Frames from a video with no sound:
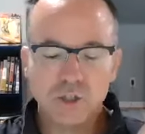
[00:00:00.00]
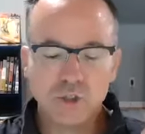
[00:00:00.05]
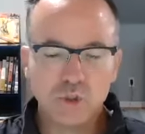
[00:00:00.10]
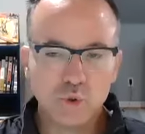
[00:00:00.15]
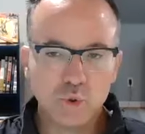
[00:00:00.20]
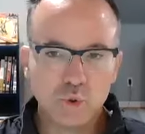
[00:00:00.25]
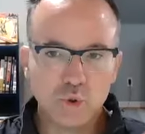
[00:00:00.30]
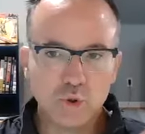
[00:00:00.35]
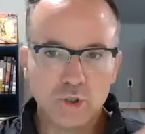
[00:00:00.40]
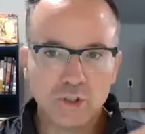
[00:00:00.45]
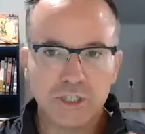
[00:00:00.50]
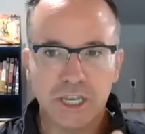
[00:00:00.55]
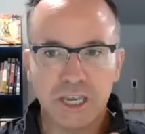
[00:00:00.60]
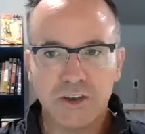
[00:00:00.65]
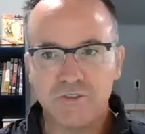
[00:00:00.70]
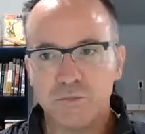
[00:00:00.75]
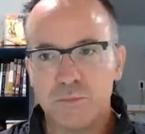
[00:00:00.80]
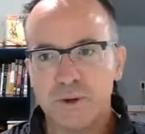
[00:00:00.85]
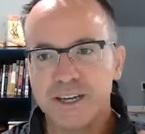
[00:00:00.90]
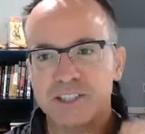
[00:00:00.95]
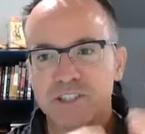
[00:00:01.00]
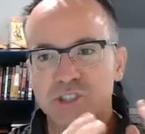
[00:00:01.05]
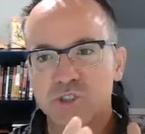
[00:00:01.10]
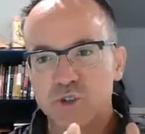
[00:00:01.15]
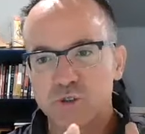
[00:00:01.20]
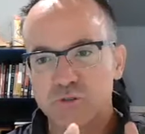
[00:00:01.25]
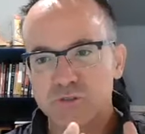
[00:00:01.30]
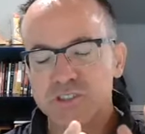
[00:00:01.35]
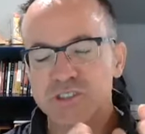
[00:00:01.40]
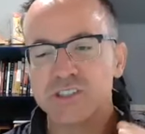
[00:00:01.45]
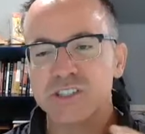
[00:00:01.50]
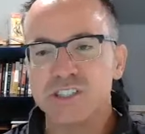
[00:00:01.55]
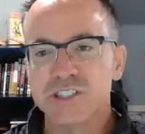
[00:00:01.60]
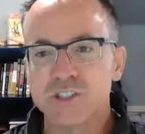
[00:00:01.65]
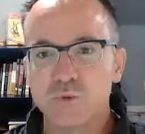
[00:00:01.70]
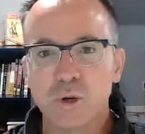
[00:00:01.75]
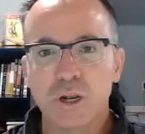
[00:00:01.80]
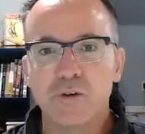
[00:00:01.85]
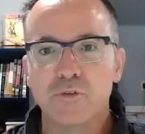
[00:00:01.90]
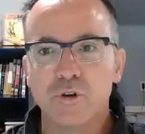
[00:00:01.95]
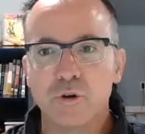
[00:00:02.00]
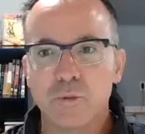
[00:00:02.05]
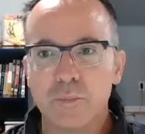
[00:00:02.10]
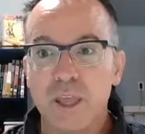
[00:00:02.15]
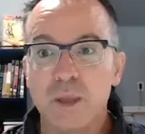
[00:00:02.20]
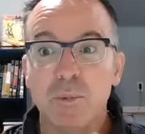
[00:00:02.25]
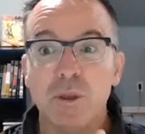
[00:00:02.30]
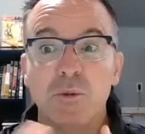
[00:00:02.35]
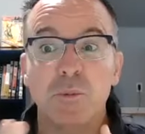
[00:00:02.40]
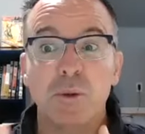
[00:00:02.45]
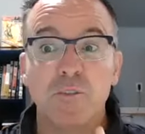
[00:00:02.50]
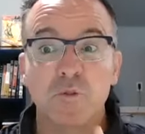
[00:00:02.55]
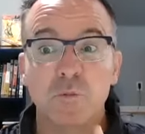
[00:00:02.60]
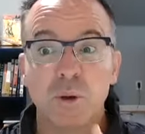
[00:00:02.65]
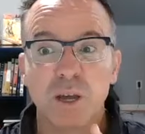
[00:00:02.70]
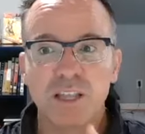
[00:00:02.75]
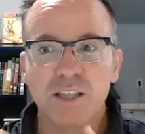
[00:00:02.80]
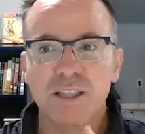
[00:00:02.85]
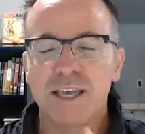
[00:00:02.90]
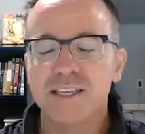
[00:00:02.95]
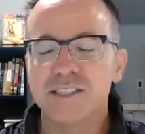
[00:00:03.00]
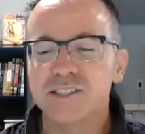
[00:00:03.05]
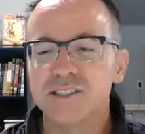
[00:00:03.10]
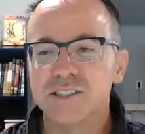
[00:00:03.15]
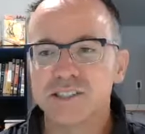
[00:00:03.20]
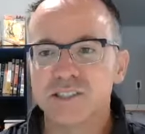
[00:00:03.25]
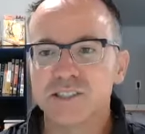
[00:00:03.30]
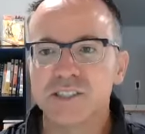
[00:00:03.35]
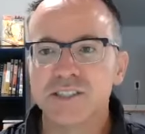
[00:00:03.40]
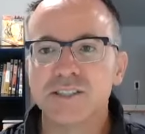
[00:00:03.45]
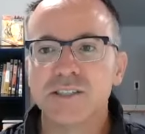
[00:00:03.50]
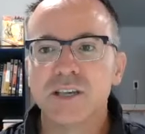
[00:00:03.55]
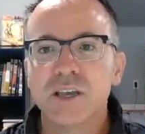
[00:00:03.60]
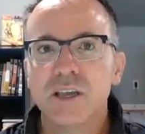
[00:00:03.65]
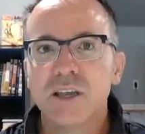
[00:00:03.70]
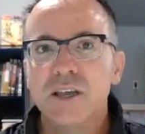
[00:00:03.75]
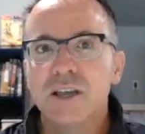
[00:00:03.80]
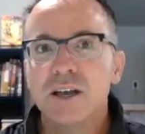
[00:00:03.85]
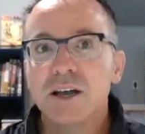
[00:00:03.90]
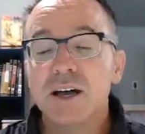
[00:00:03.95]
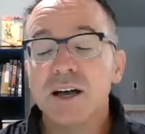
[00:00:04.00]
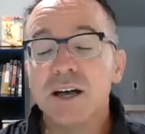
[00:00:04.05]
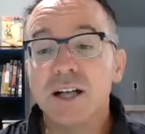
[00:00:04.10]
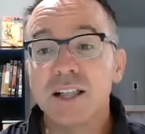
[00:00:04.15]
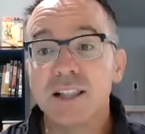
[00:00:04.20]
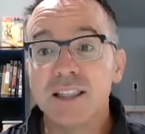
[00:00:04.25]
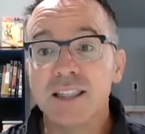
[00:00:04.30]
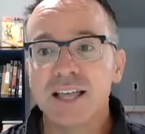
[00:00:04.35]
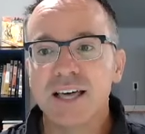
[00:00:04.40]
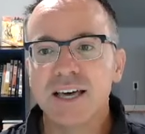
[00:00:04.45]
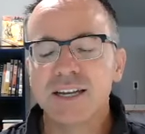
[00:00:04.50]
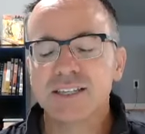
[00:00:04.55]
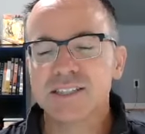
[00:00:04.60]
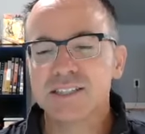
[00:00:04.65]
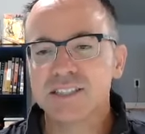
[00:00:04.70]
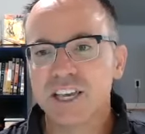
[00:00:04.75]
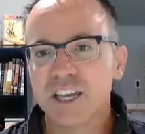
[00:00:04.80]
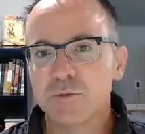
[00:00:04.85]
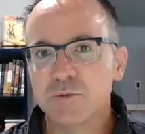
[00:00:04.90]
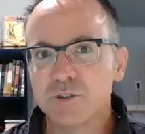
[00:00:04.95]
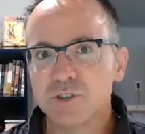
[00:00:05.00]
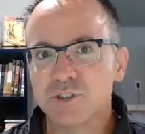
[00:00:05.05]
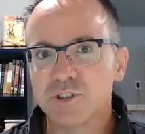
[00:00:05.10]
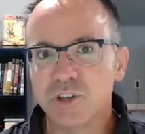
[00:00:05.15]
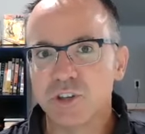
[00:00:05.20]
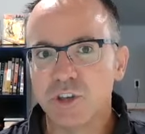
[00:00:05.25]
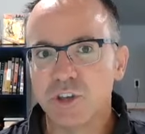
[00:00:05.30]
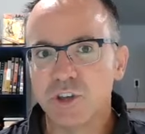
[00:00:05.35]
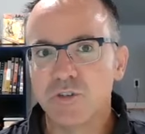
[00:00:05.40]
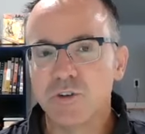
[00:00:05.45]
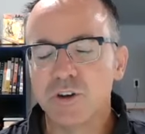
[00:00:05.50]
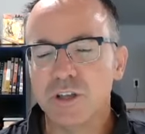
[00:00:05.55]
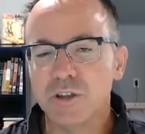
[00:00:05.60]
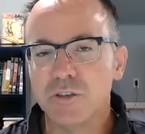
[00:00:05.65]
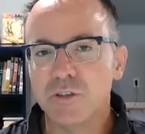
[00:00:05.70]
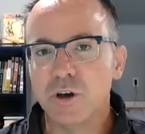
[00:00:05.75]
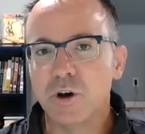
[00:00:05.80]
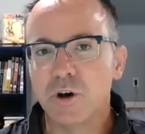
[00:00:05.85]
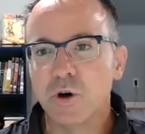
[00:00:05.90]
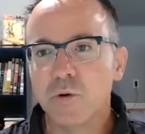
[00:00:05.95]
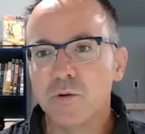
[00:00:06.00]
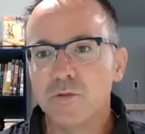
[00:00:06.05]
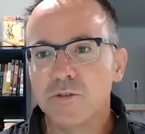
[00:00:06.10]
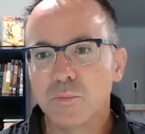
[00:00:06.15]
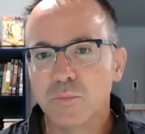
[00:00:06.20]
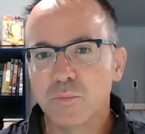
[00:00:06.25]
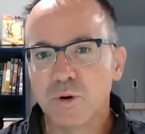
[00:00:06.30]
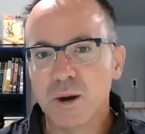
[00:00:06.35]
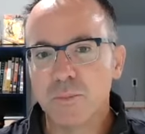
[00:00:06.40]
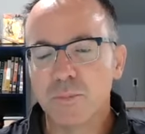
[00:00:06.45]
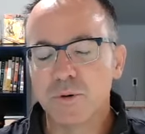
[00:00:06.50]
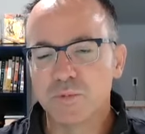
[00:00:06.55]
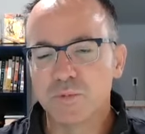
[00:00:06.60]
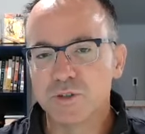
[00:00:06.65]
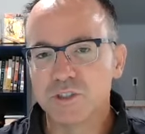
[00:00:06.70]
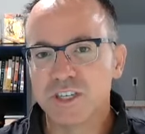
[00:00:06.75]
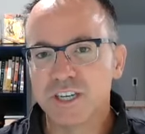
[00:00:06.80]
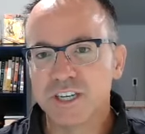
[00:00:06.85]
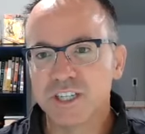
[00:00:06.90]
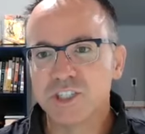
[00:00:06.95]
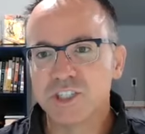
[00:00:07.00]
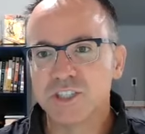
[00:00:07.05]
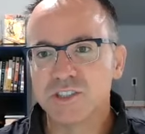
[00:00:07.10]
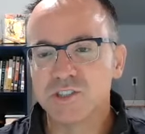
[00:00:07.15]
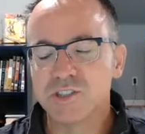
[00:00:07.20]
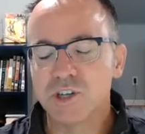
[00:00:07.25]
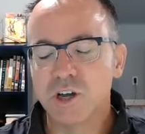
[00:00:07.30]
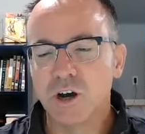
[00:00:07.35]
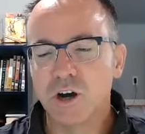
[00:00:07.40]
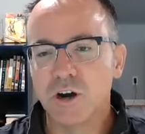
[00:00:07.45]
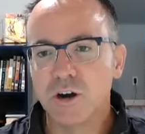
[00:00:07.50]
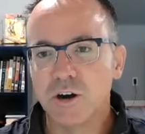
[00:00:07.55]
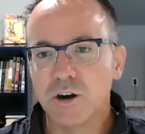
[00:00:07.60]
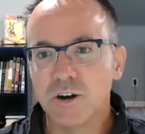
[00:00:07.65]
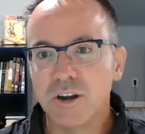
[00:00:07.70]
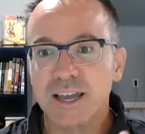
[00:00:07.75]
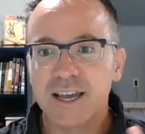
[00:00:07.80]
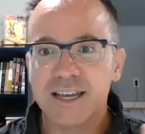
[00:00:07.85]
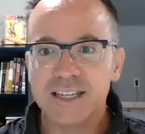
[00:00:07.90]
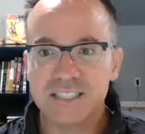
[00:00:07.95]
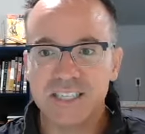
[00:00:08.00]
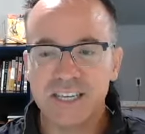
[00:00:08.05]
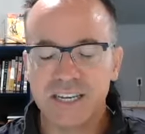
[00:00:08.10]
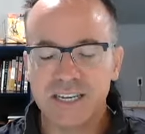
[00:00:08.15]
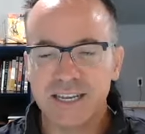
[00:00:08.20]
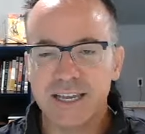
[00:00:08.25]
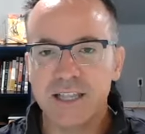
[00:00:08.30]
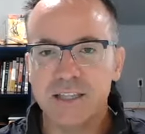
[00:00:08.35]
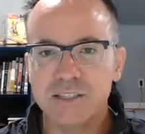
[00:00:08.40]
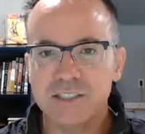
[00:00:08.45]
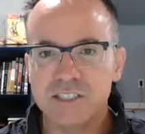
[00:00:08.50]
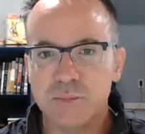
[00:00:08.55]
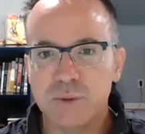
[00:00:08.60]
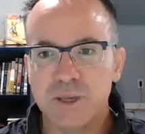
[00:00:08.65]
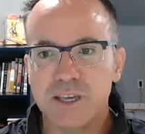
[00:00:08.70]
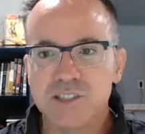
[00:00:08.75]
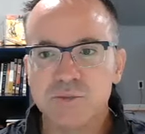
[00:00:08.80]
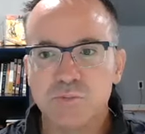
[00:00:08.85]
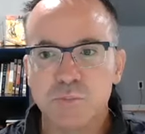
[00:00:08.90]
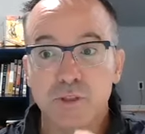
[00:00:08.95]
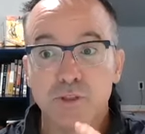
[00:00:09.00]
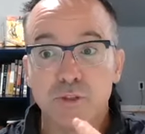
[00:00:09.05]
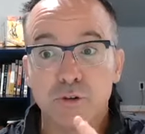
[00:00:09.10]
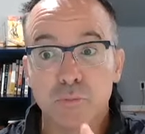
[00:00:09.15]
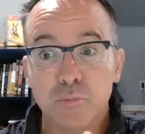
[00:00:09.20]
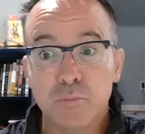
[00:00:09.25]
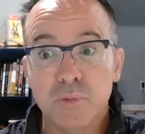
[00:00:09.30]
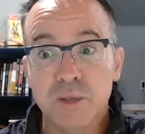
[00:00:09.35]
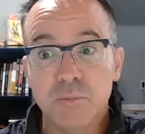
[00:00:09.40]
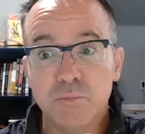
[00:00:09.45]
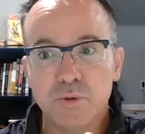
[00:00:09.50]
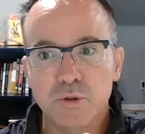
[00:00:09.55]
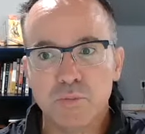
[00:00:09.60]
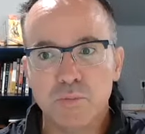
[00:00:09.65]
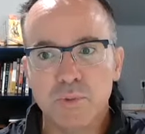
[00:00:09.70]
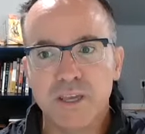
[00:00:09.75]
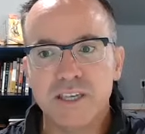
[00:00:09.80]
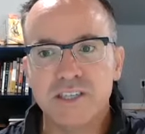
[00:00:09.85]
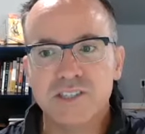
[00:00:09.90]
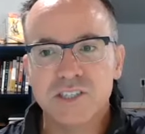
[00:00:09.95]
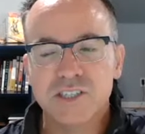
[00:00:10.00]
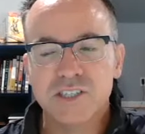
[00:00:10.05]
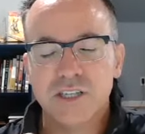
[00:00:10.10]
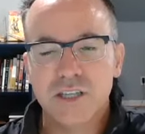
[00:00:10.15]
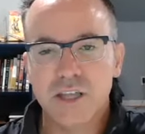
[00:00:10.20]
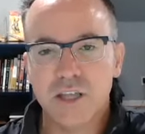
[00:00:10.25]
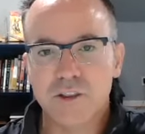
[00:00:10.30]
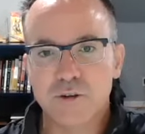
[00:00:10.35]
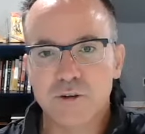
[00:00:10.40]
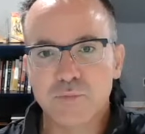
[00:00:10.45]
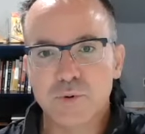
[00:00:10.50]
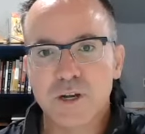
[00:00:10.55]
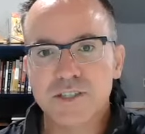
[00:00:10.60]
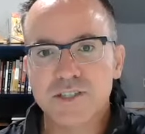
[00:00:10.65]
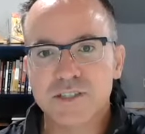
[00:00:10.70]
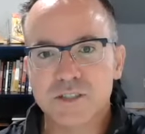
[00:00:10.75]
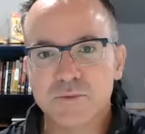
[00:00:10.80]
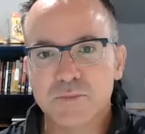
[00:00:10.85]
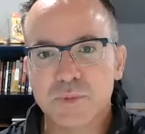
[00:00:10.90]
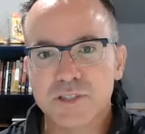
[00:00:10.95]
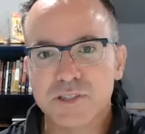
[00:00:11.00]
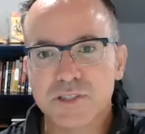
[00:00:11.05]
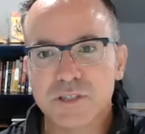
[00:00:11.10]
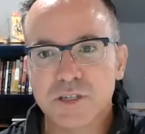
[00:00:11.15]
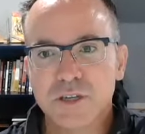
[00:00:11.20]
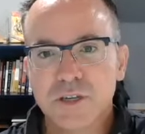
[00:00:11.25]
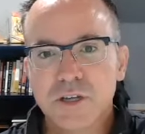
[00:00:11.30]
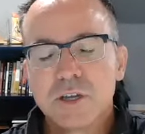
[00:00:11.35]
tools you have to buy services whatever it may be you have to buy licenses a lot of cybersecurity, though, the proper protections are not technology based, but they're people based and they're process based.